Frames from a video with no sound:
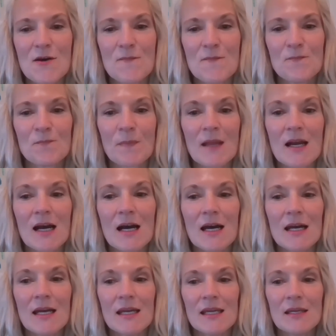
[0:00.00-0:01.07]
Um,
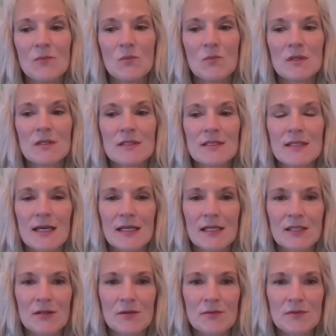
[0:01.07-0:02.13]
I was
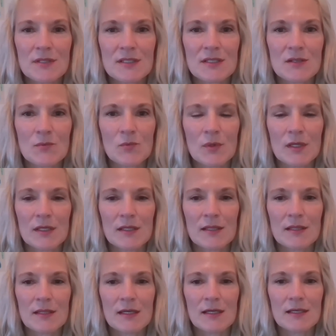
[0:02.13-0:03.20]
diagnosed
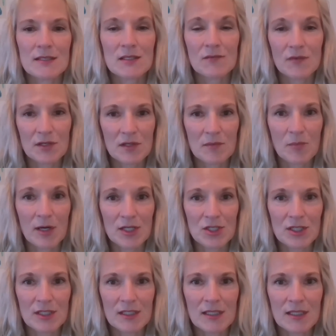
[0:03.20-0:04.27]
with uh, severe
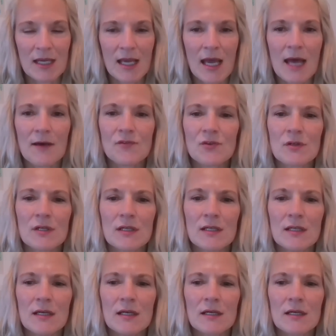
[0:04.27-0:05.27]
depression after a,